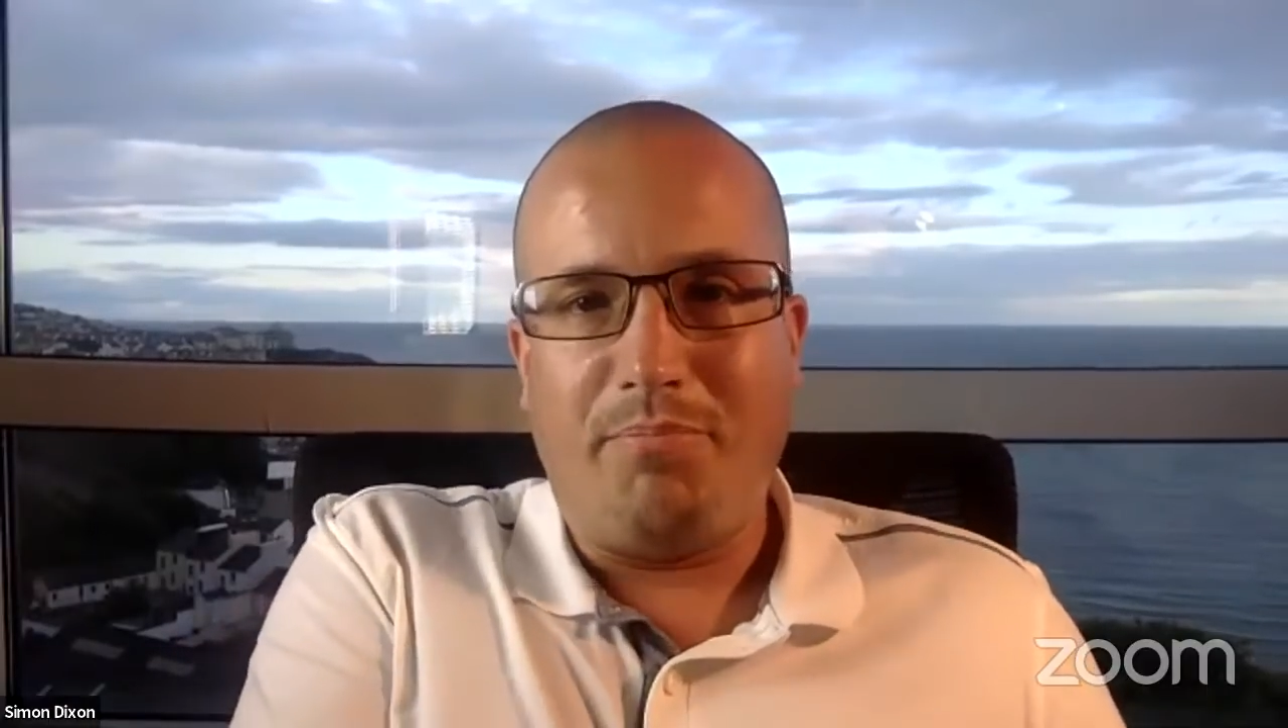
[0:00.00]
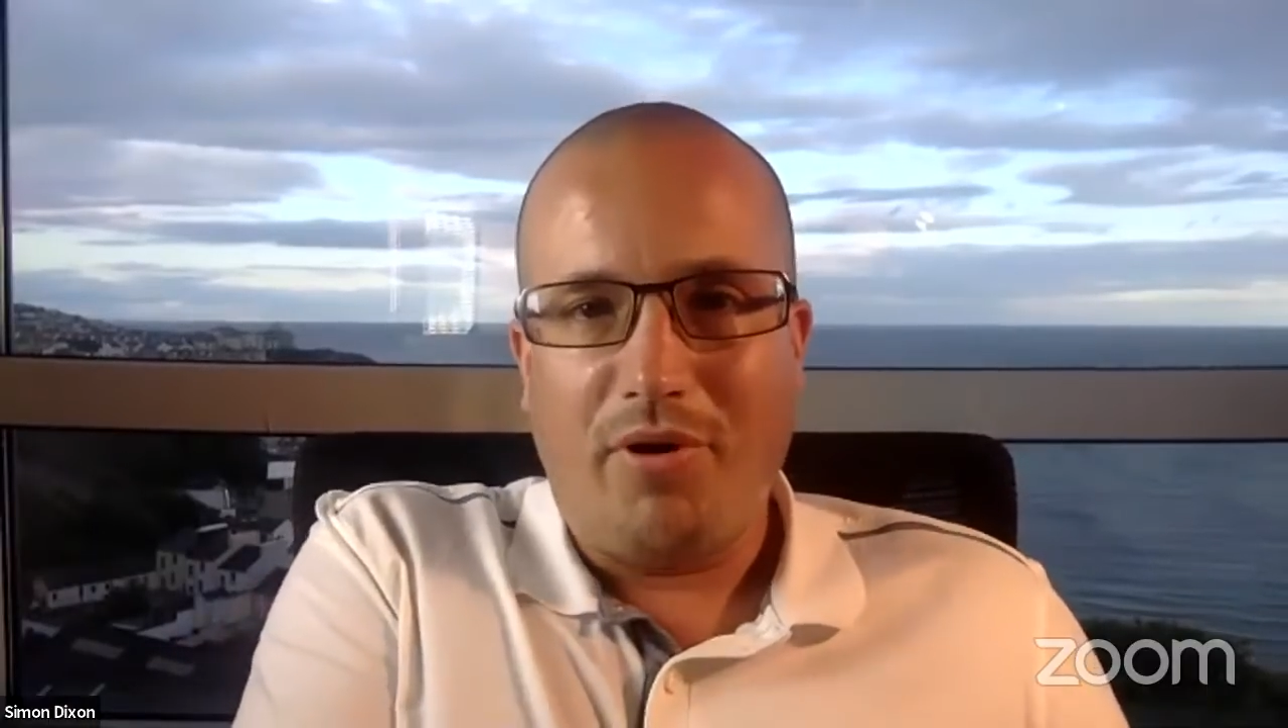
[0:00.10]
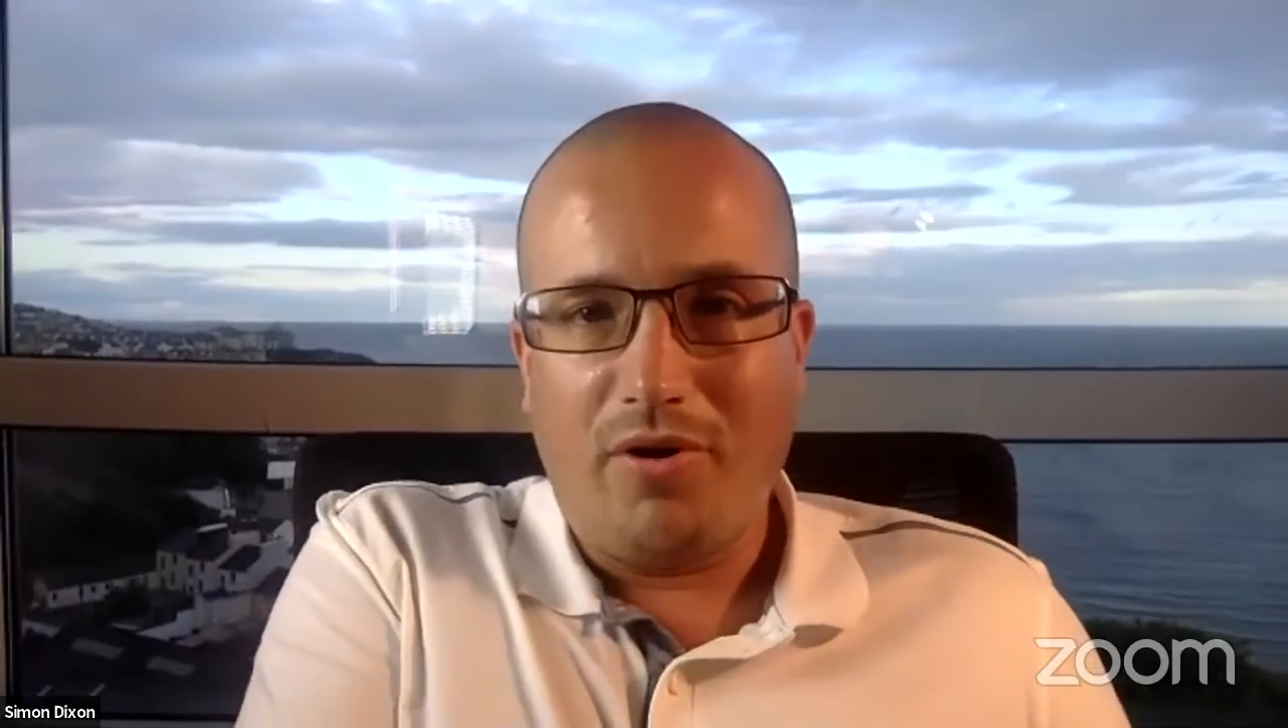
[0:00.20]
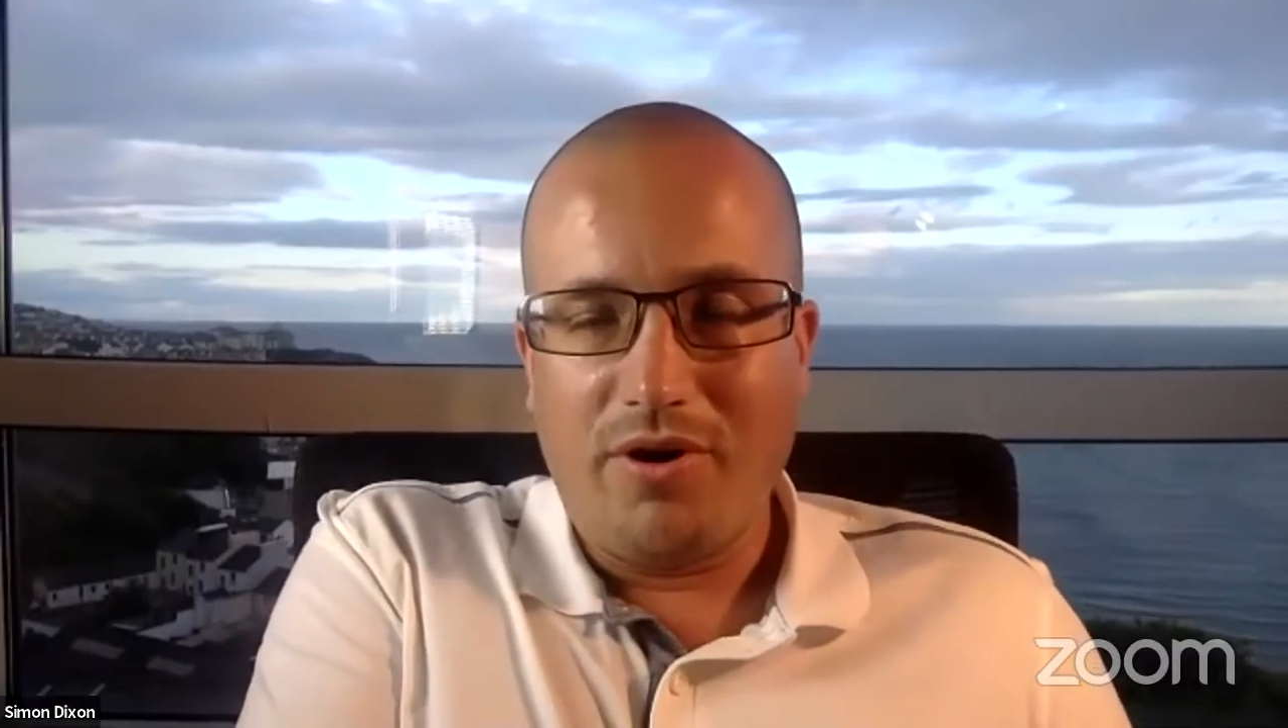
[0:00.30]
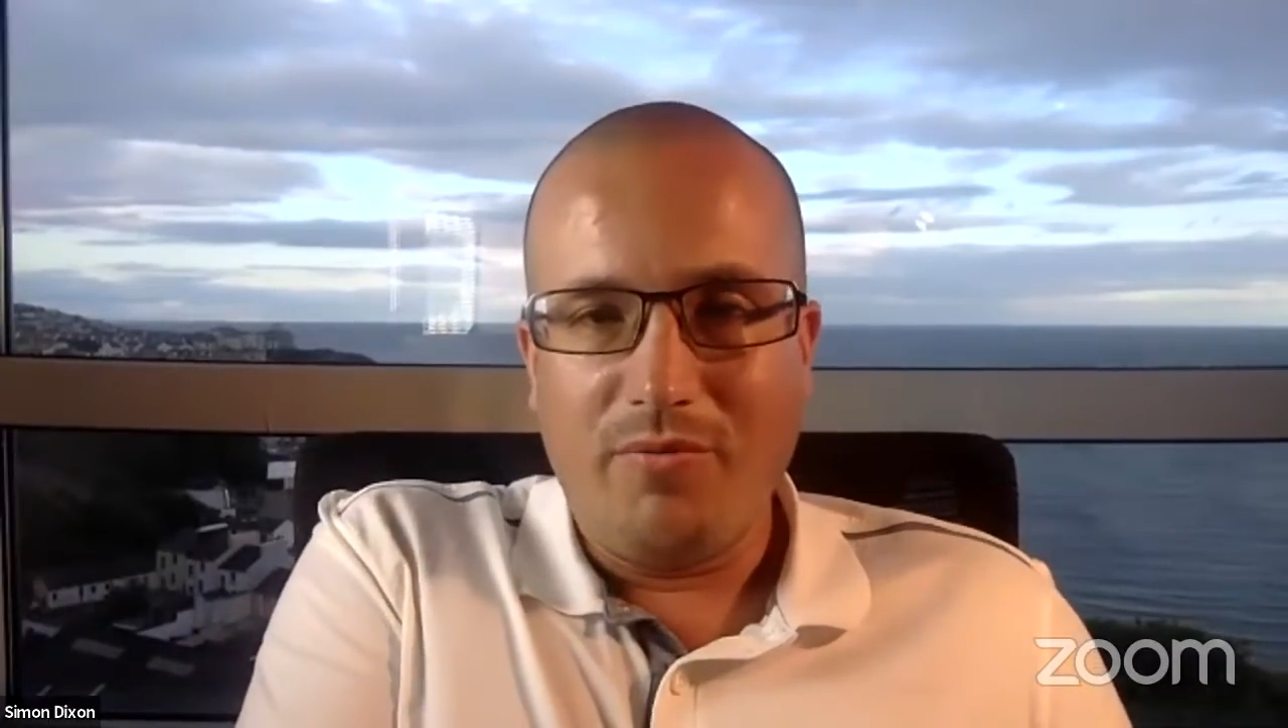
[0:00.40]

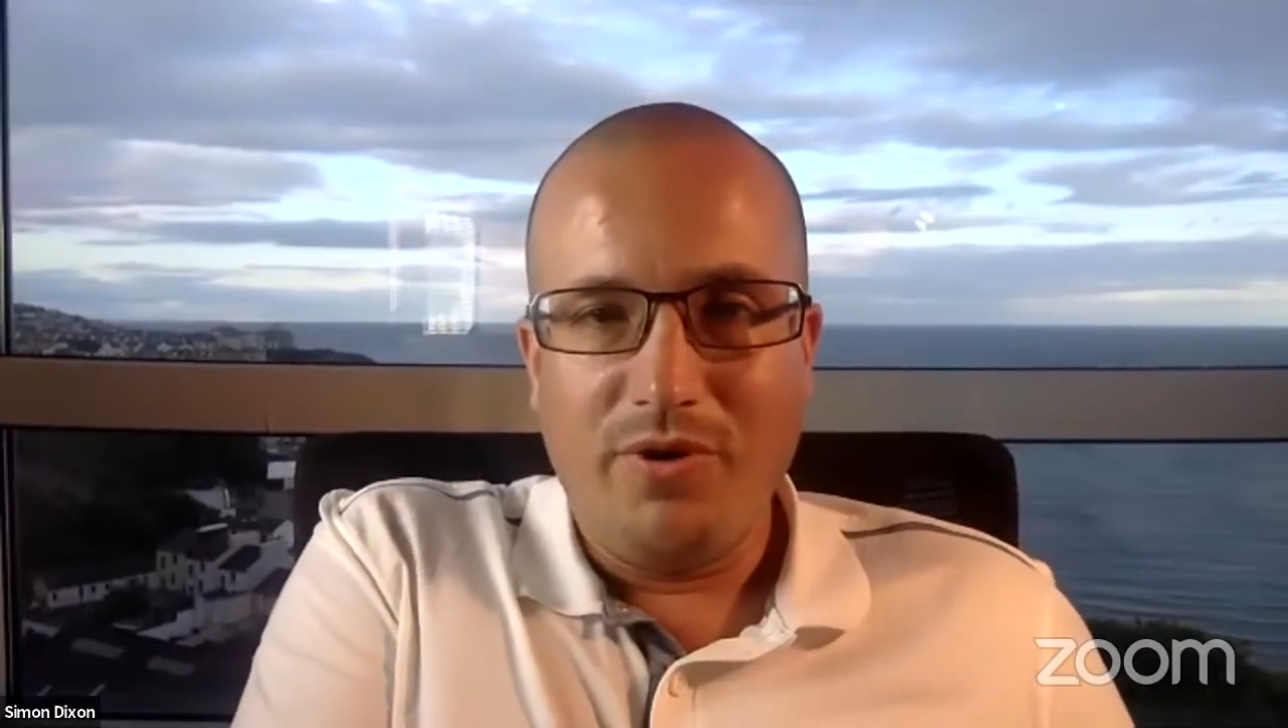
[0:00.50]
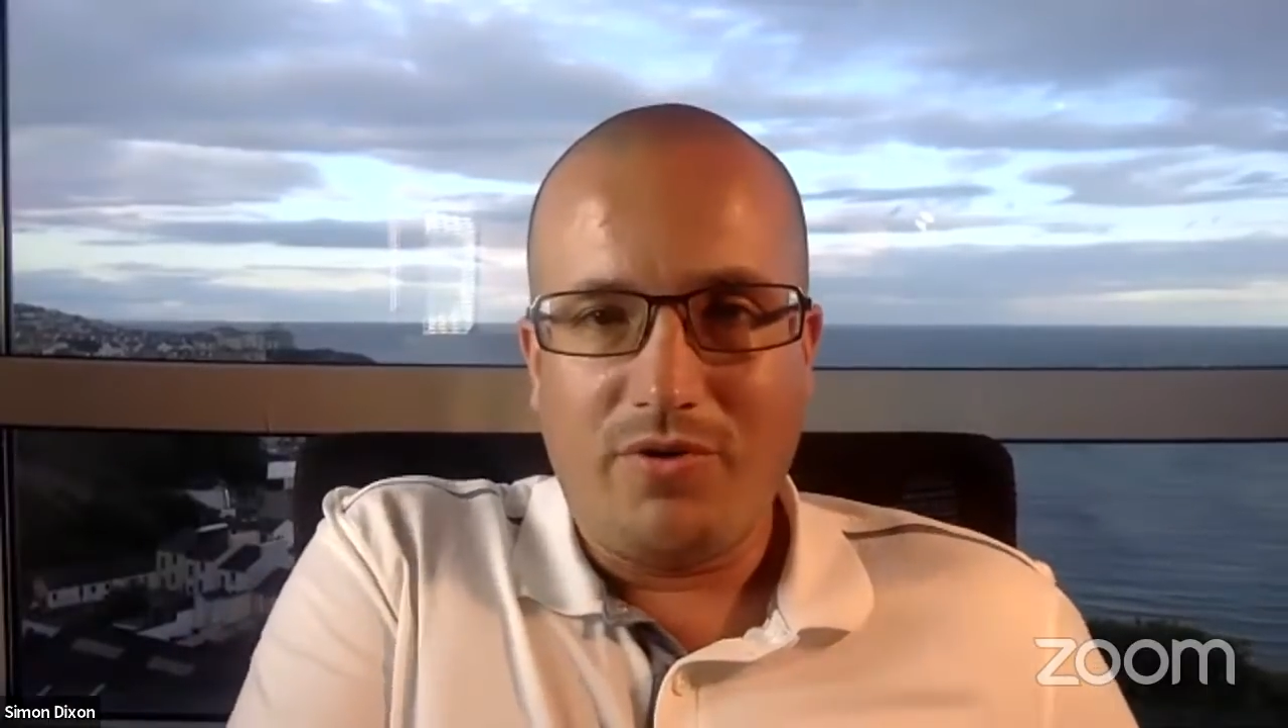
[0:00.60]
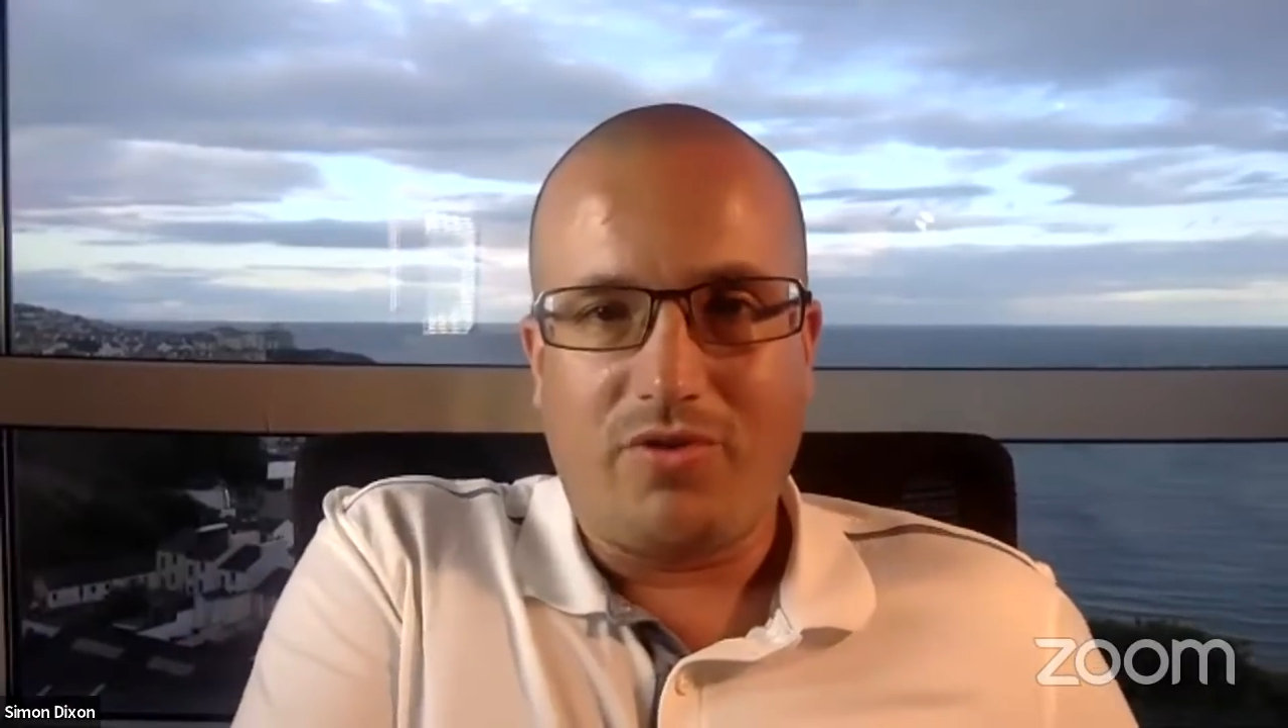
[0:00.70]
borrow, we'll